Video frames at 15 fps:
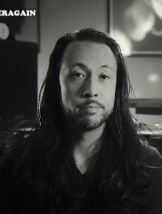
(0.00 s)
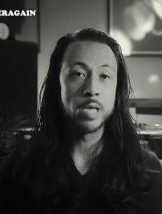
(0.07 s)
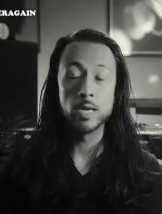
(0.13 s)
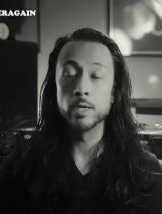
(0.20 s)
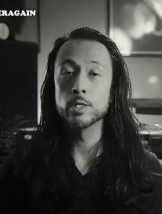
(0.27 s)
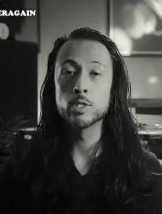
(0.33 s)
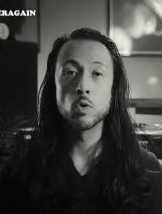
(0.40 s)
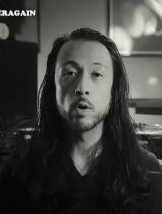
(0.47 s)

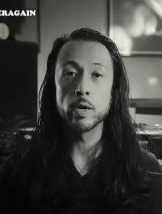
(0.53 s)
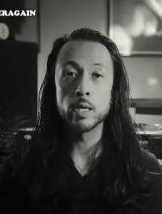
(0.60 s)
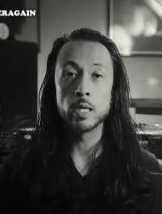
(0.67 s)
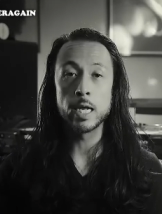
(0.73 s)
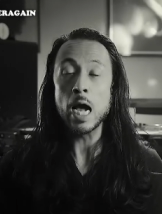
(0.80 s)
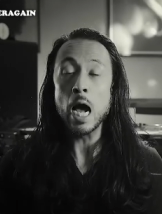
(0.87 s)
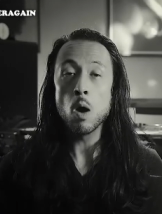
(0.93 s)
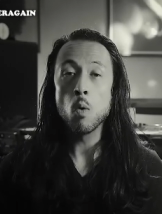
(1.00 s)
End of story.
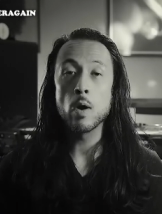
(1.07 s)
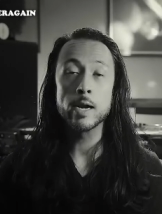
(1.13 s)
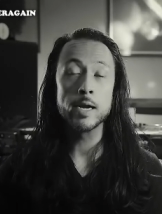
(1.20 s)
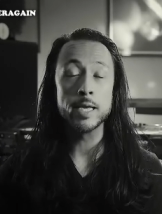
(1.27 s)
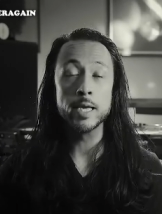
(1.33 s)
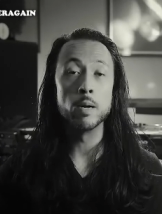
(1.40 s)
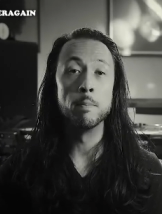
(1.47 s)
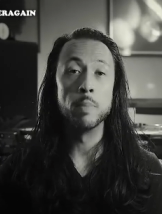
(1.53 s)
Like I wanted
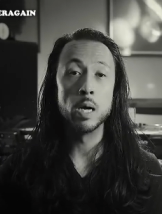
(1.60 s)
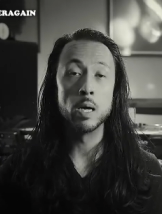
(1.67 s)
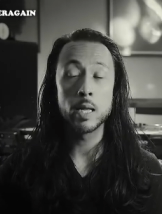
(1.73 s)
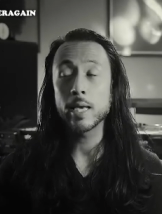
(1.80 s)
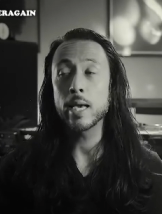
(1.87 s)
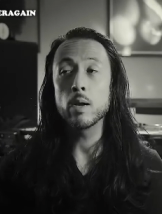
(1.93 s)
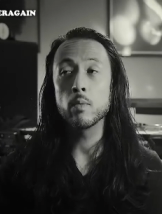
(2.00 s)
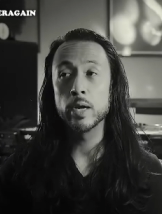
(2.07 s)
to get a buzz.
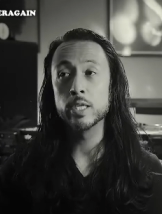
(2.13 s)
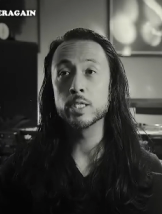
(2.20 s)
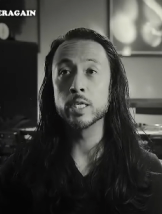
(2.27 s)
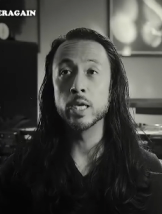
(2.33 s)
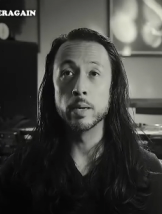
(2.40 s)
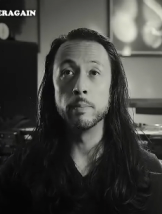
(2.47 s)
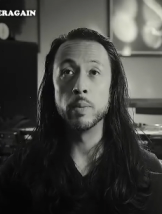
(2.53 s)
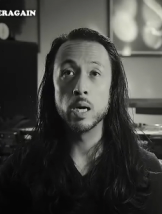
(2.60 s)
Like I didn't want to just
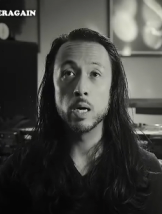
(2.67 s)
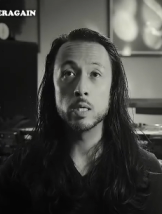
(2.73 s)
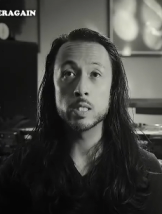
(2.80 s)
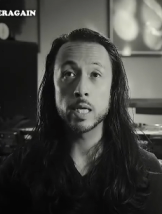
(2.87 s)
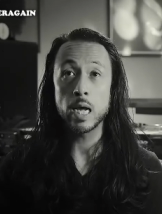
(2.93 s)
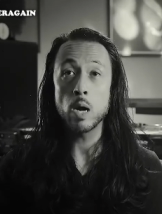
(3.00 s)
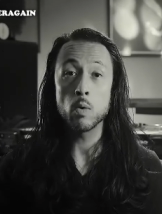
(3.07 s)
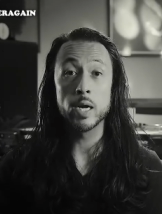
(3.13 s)
get a
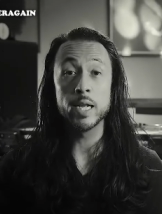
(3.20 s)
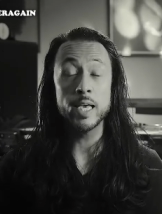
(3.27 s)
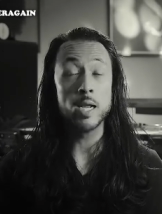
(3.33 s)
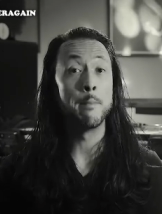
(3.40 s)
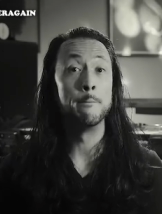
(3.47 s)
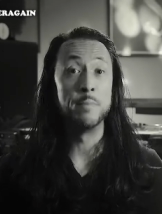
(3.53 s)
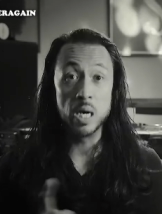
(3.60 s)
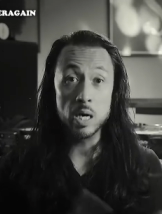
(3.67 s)
buzz. Like I wanted to get
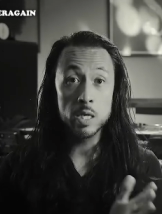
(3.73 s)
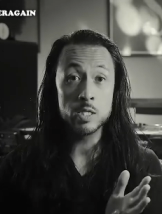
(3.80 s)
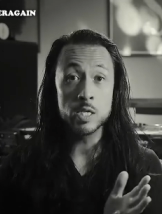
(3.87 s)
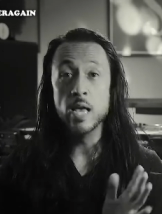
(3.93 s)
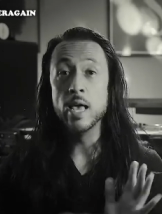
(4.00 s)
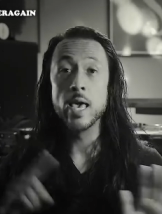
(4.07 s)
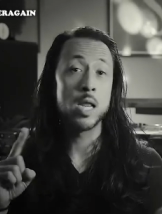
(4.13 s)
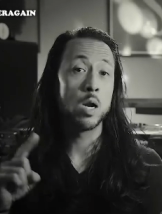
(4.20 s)
a
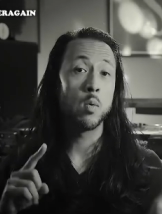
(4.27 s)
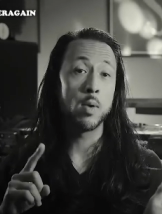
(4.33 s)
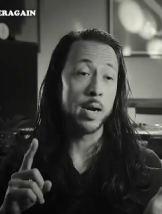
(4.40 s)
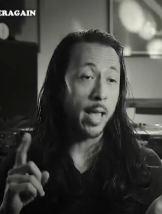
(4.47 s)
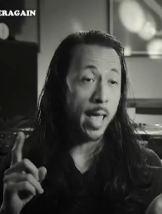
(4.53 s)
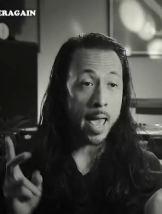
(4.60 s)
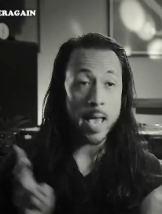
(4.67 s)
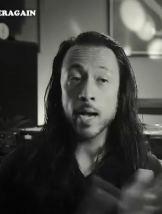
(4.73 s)
buzz and I
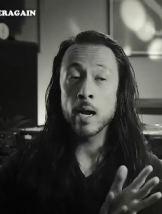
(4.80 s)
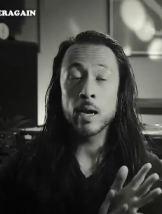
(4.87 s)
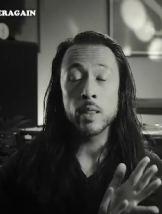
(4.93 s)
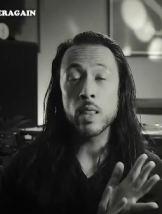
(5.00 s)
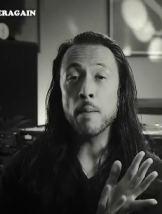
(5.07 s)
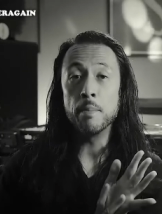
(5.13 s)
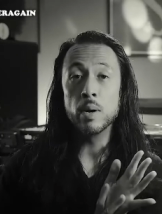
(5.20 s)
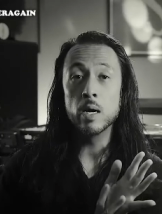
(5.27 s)
wanted to hang on
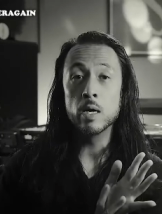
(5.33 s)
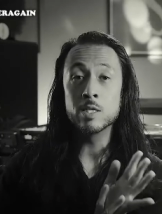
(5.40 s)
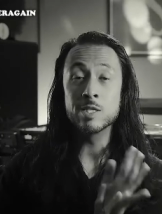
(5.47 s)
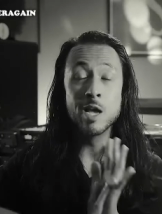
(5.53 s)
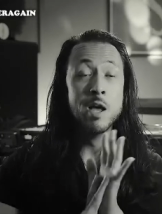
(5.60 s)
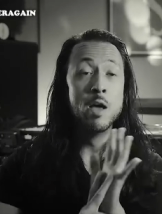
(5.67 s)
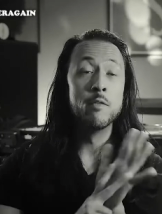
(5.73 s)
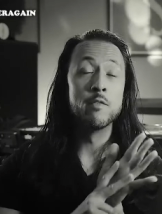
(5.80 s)
to that
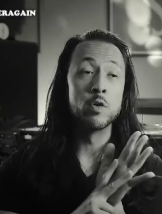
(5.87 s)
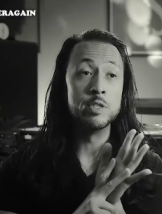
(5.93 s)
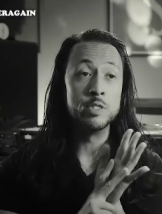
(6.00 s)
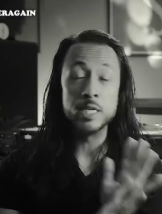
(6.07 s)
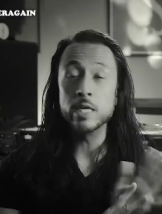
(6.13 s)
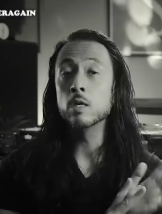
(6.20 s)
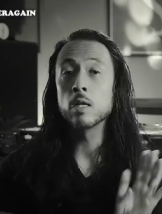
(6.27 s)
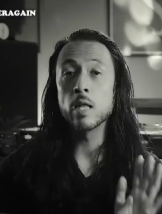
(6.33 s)
buzz for
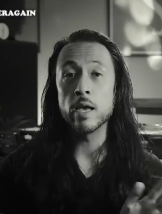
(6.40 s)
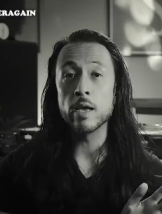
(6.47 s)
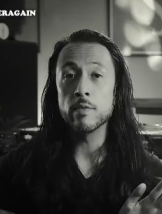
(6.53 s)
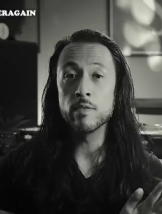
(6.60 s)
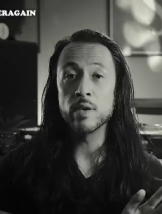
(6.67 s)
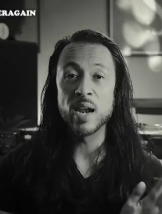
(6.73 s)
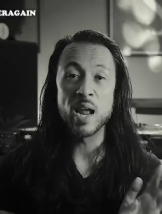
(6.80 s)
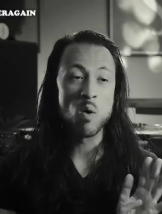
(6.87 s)
dear
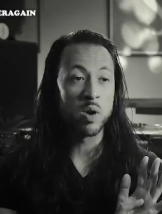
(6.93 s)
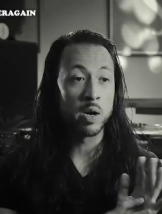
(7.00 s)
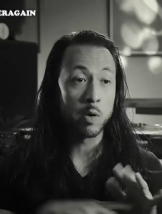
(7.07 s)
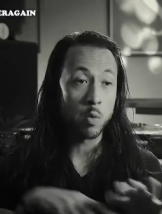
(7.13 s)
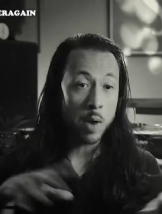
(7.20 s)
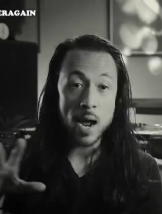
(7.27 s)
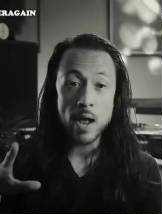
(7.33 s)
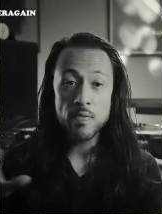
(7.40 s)
life. And I wanted
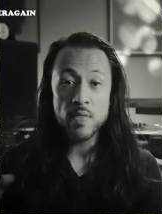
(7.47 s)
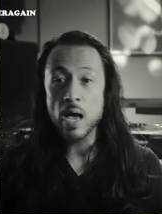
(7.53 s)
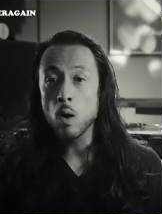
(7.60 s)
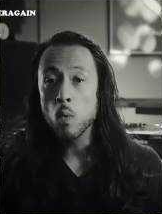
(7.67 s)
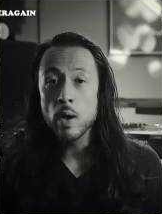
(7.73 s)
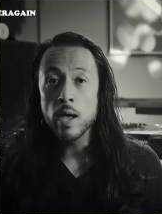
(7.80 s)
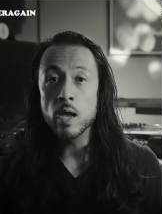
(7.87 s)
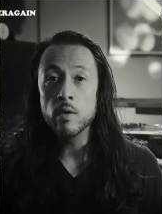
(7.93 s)
to ride
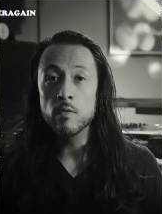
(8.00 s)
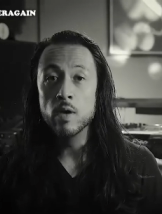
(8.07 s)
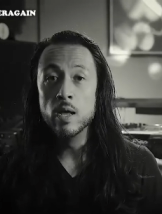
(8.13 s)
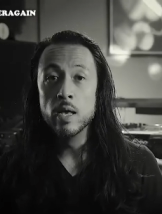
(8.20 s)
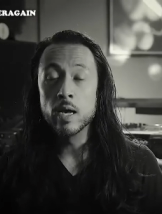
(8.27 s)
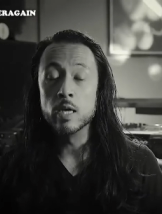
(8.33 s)
that wave.